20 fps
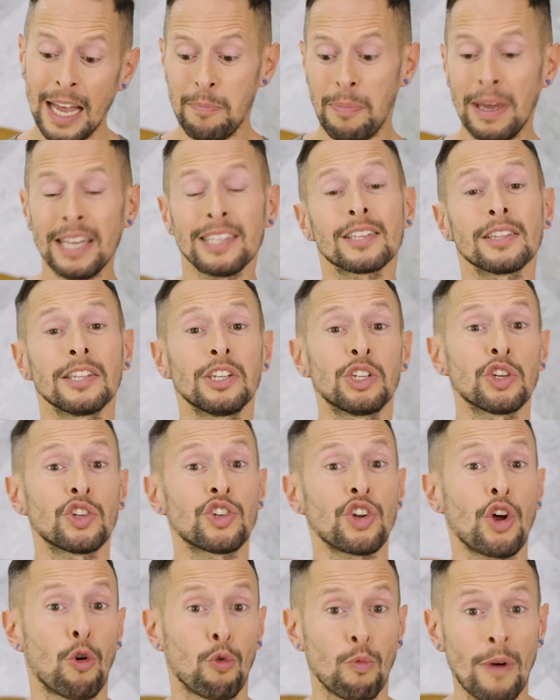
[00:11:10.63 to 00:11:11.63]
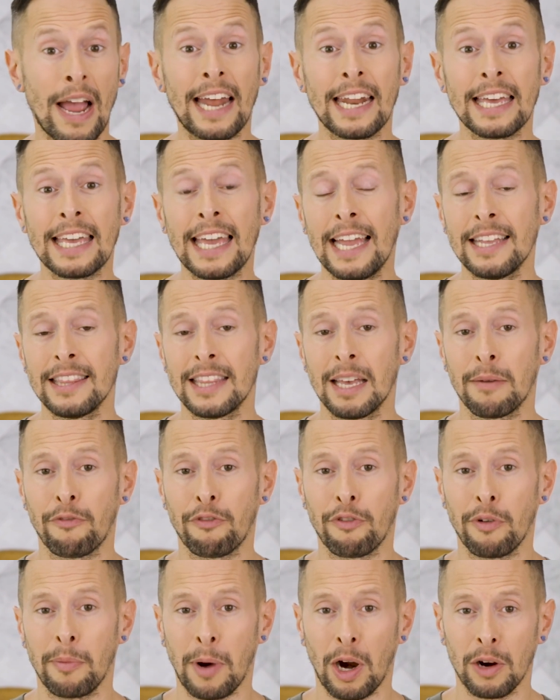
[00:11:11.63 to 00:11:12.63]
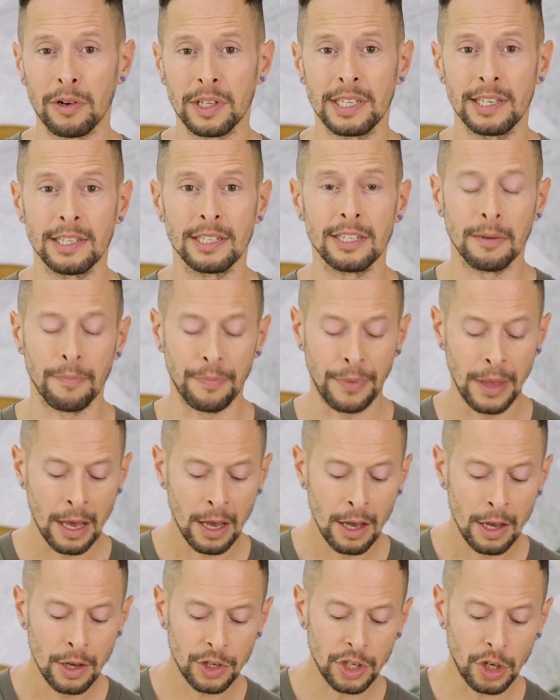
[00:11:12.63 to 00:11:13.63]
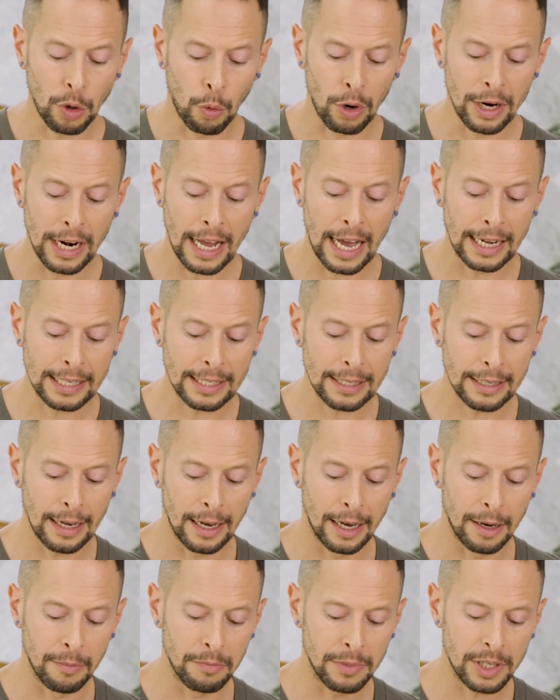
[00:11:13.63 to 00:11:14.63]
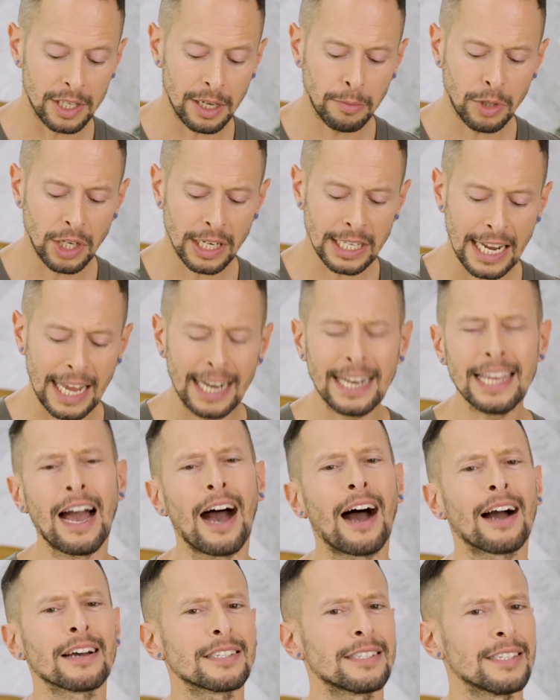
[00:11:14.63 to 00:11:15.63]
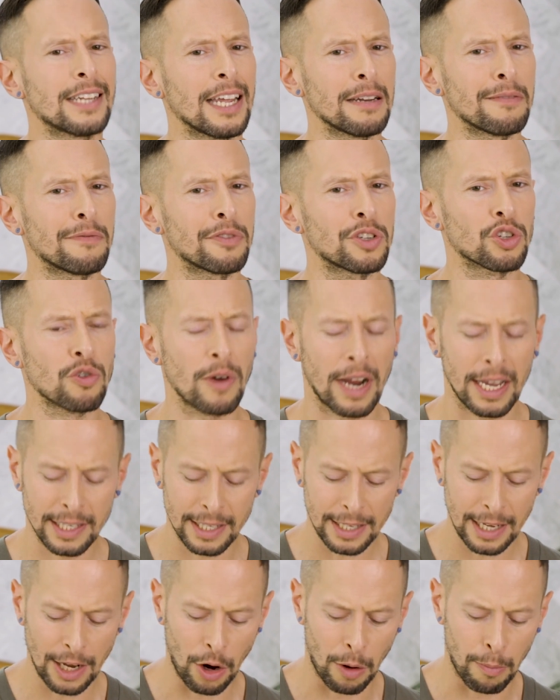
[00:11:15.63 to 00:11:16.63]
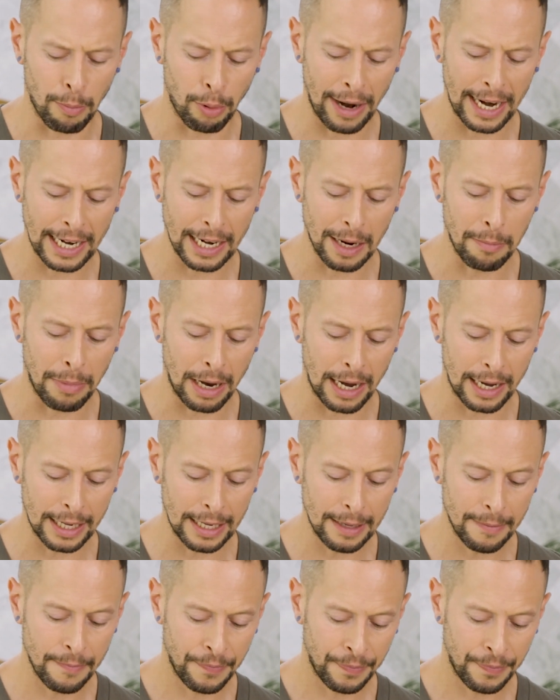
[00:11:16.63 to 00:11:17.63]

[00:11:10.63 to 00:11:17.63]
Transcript: and basically just eradicate them from our system so we're not um, subject to any oxidative stress in our brain and body.